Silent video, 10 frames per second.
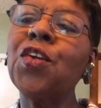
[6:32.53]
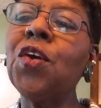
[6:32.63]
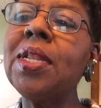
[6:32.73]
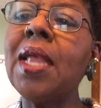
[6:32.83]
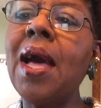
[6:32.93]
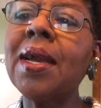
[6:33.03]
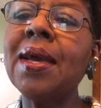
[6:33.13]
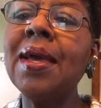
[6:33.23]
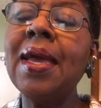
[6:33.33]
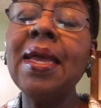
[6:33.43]
Good luck
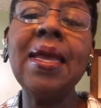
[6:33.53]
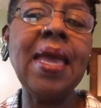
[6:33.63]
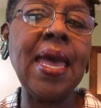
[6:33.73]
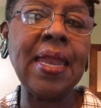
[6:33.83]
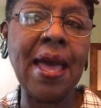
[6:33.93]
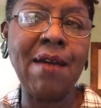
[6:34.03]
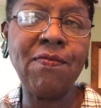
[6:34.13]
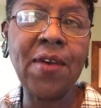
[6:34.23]
and have